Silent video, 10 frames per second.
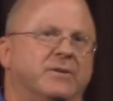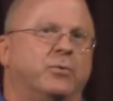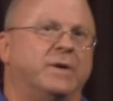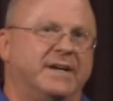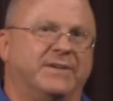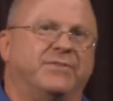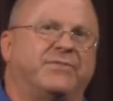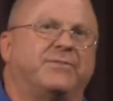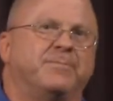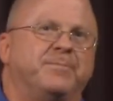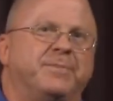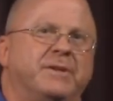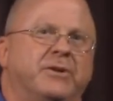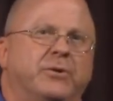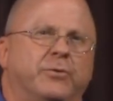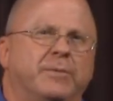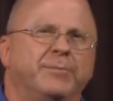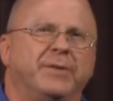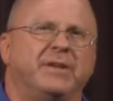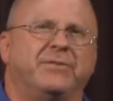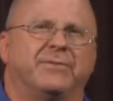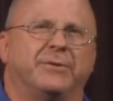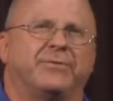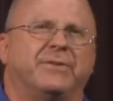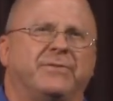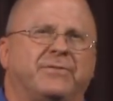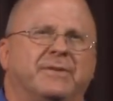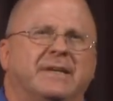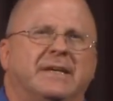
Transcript: was. Remember these verses?